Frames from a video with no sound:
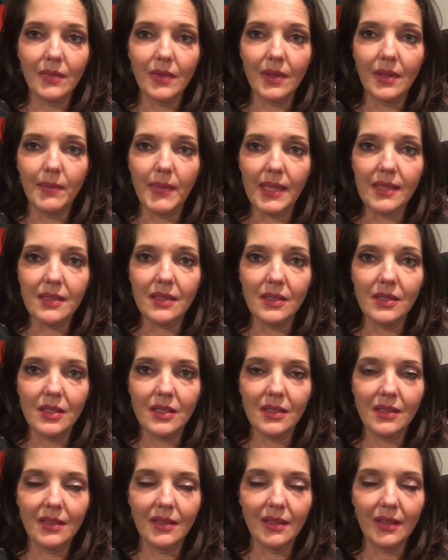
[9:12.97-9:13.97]
the
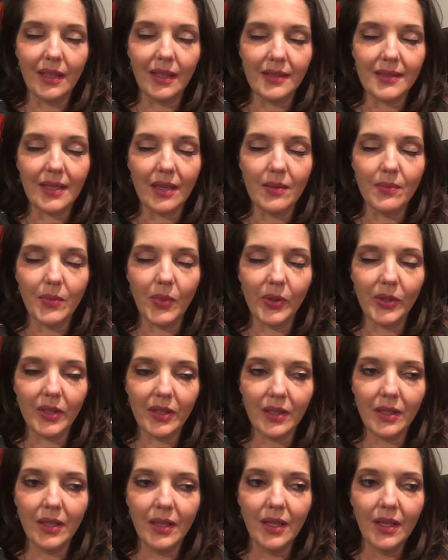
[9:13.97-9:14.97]
message gets out
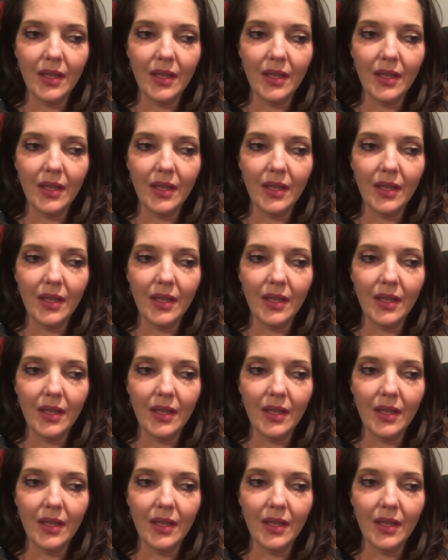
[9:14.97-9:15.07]
more.